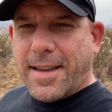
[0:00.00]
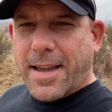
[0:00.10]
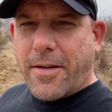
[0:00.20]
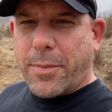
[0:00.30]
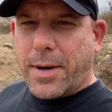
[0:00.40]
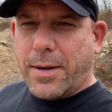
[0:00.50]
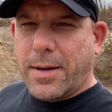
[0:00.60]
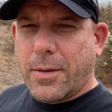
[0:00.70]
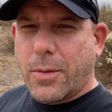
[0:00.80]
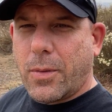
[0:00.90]
Hey everybody,
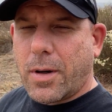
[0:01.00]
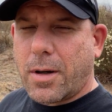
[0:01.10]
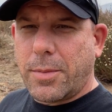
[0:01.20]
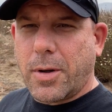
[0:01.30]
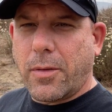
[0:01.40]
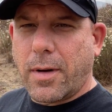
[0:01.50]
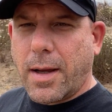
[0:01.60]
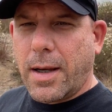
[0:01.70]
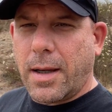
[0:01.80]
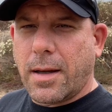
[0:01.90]
welcome to
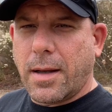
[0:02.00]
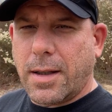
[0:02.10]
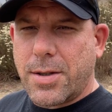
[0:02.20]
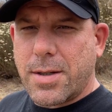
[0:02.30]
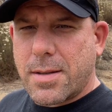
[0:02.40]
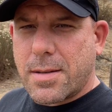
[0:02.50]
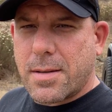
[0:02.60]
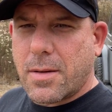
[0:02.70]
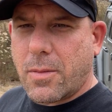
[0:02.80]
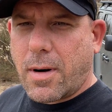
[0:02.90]
Overlanding
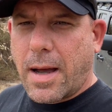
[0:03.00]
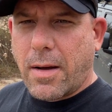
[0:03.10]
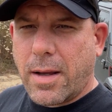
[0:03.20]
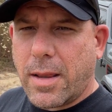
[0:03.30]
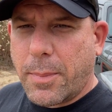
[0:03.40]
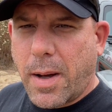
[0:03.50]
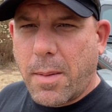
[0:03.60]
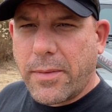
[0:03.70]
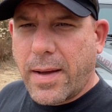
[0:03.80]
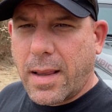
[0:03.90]
Allegiance. We're out in the
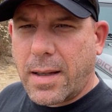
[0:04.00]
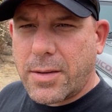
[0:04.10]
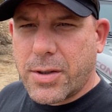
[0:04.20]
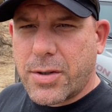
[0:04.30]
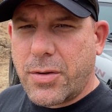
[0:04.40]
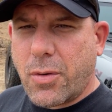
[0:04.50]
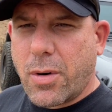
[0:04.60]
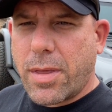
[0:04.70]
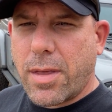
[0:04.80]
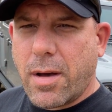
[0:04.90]
Palma Valley, just
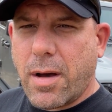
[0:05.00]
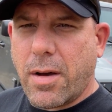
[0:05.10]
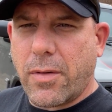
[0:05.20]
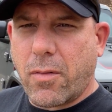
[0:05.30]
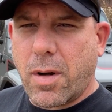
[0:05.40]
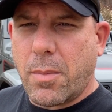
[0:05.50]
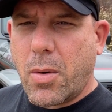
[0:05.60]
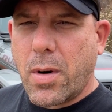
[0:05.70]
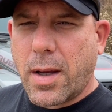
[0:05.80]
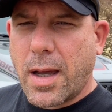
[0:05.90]
north of
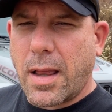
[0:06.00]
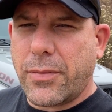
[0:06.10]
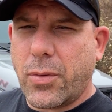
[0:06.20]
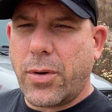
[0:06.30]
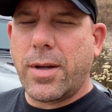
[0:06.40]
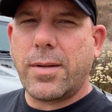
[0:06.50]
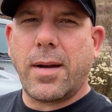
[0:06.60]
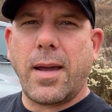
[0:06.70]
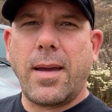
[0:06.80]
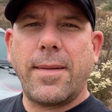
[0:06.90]
Ramona, California
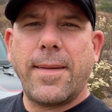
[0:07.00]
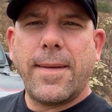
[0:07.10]
today.